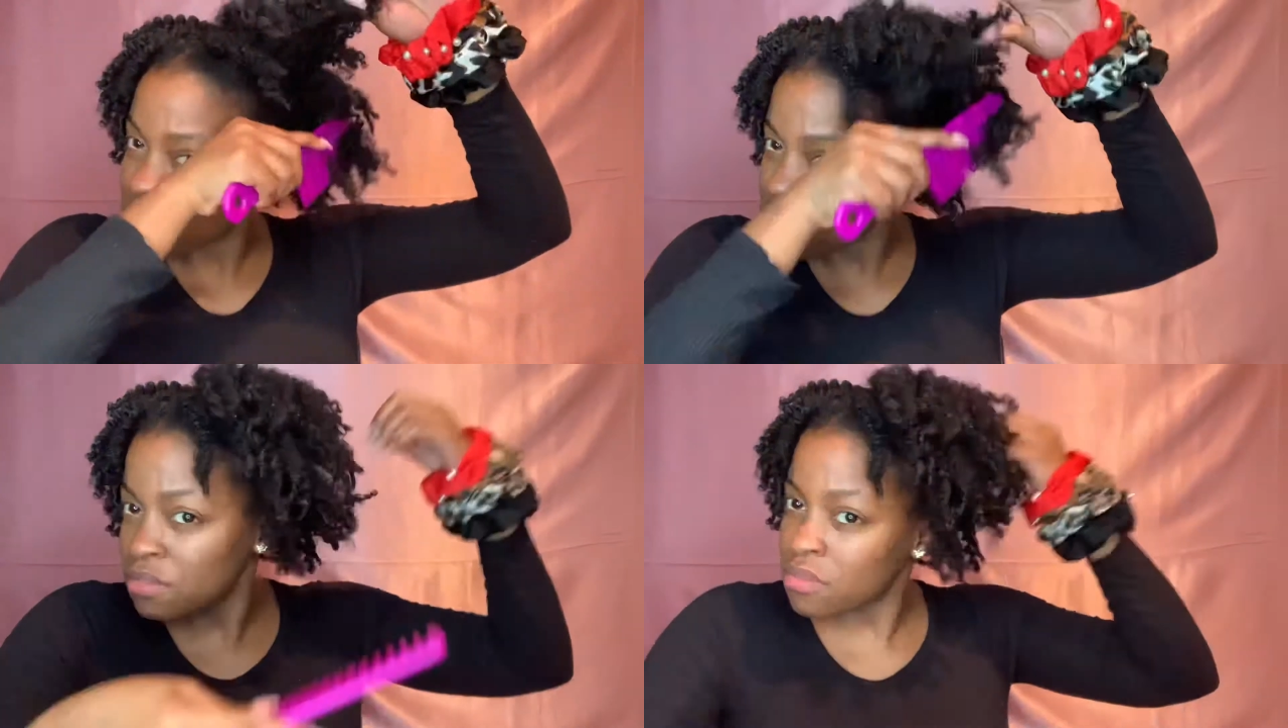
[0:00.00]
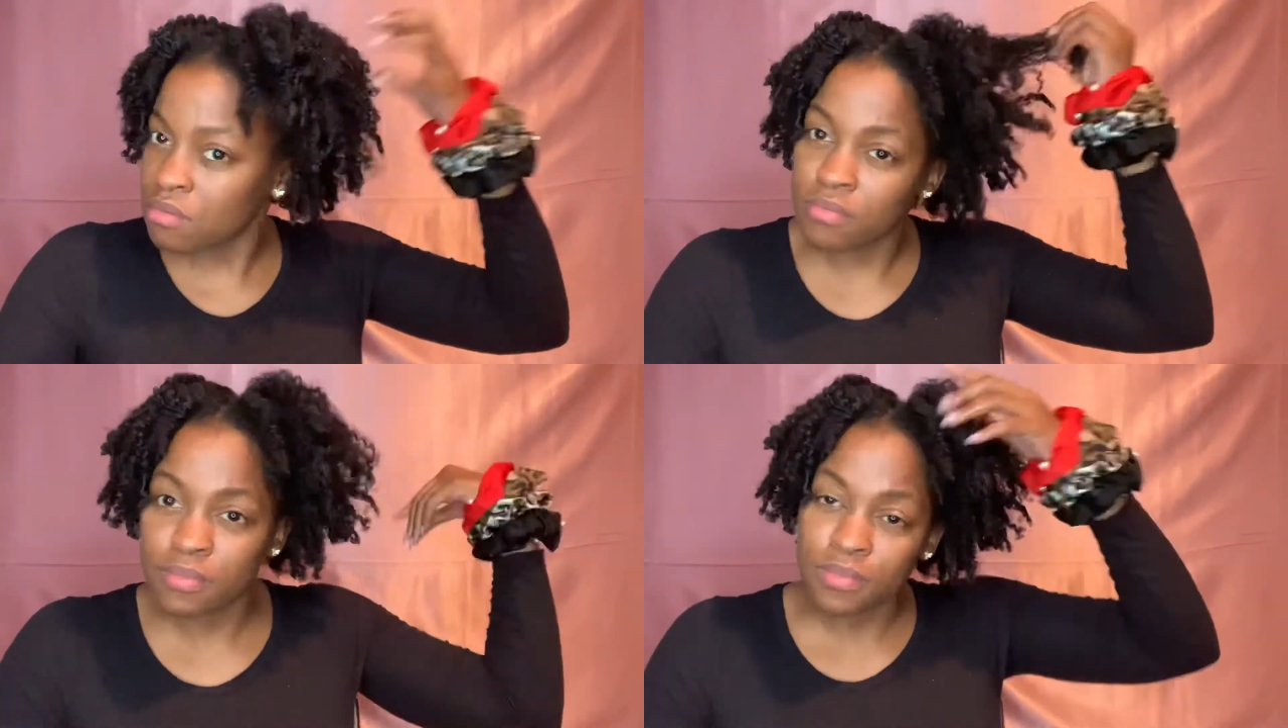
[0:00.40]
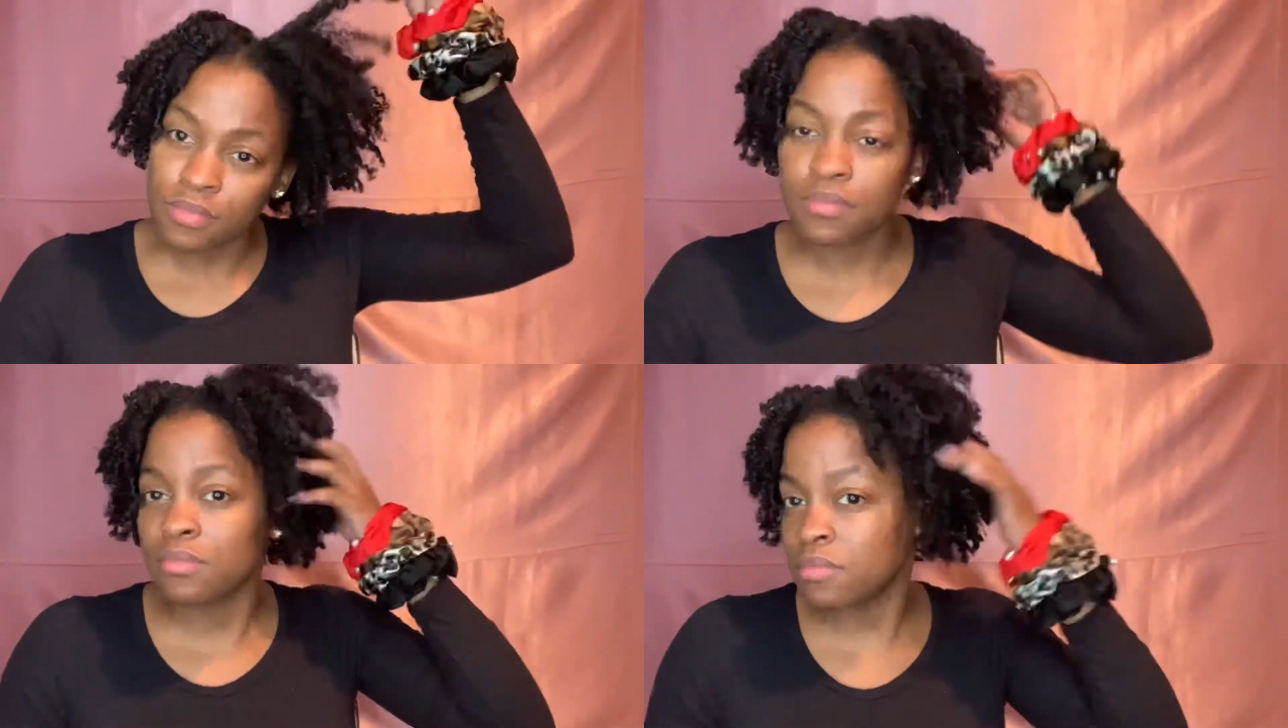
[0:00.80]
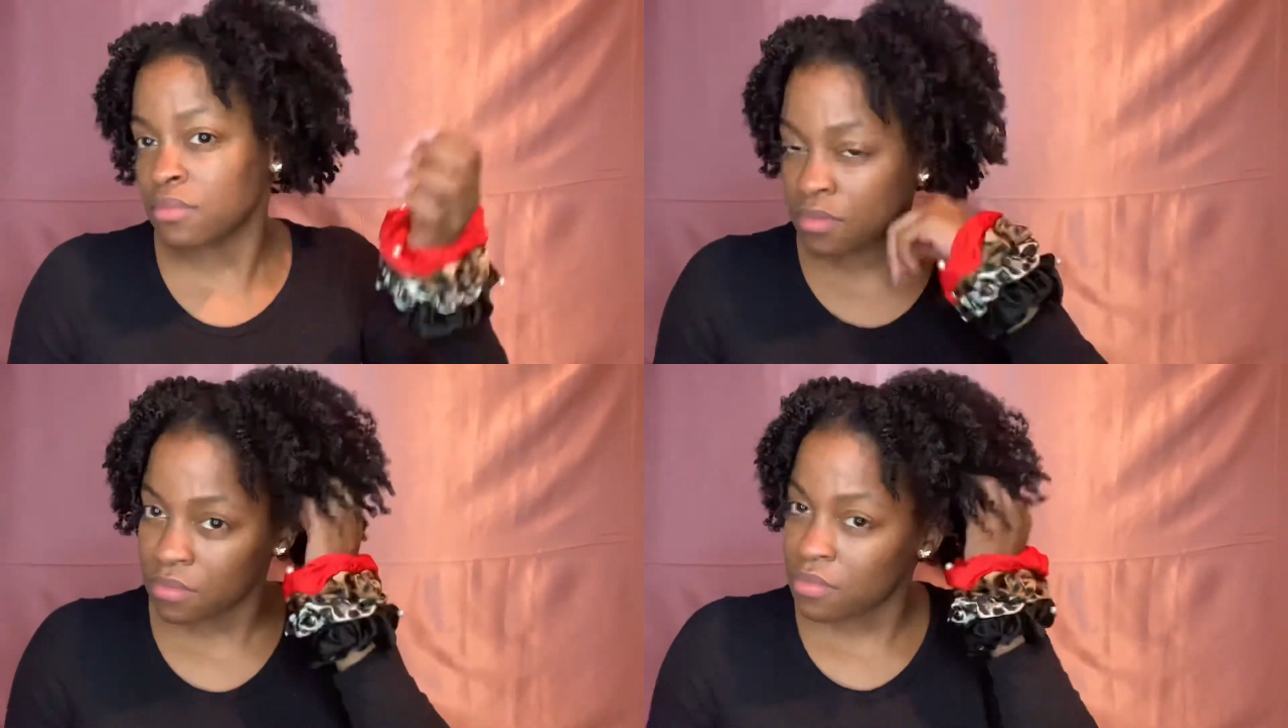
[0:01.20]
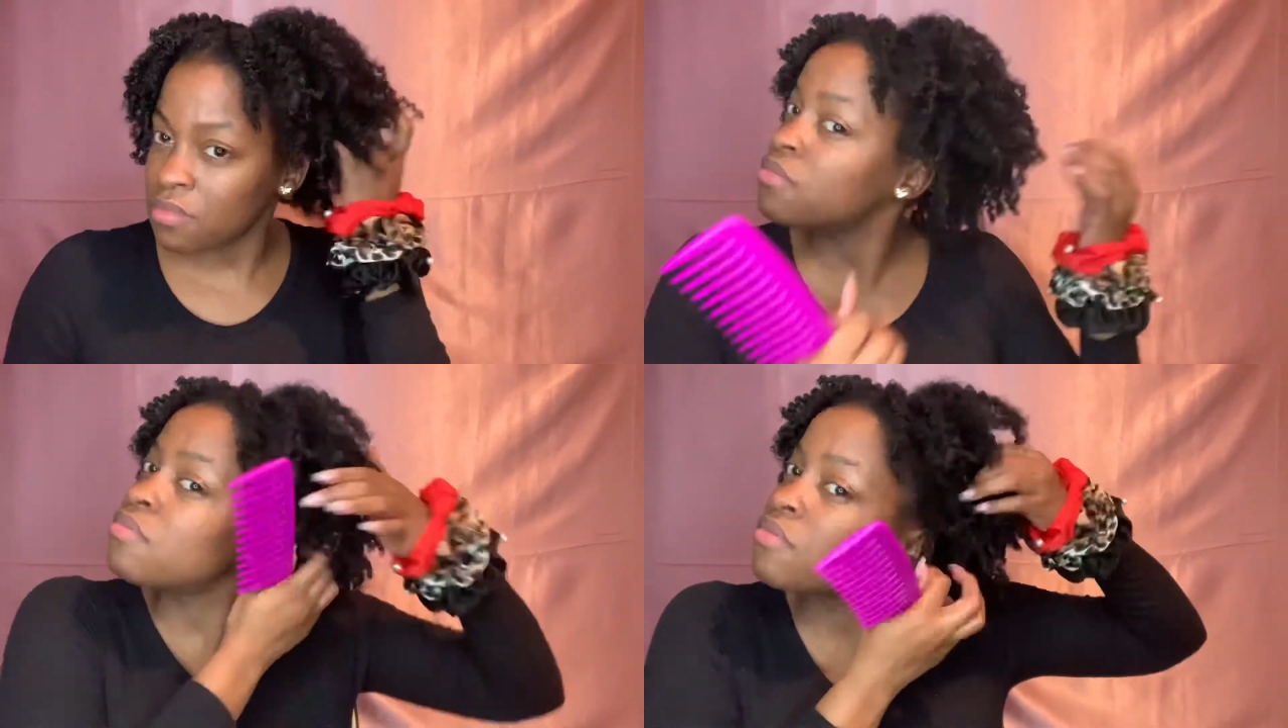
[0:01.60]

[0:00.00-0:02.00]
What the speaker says: a big comb to kind of